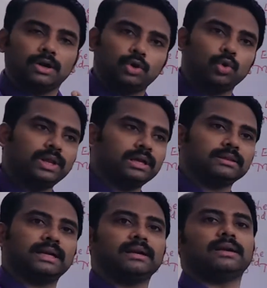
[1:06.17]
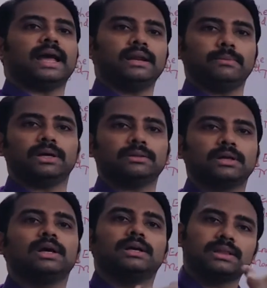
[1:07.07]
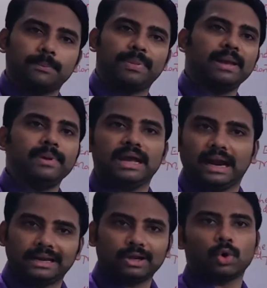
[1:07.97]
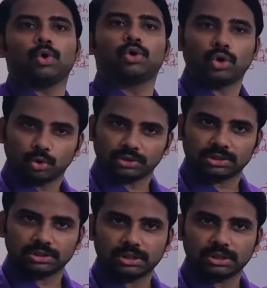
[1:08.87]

During that 9 month, the baby undergo growth,